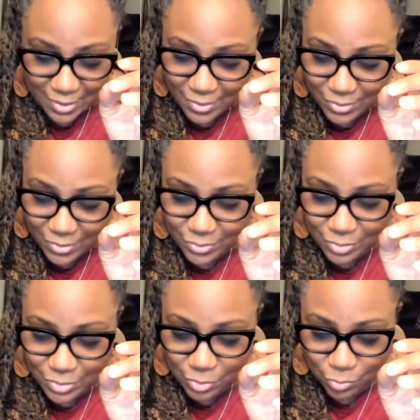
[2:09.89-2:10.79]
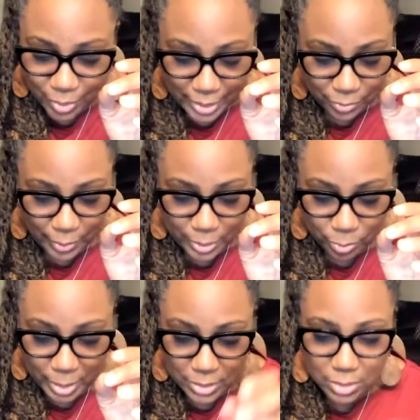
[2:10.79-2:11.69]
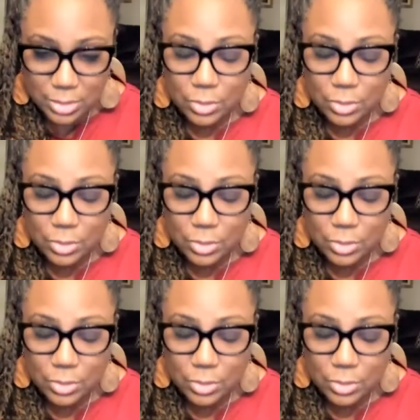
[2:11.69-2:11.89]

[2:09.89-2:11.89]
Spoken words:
on a regular basis.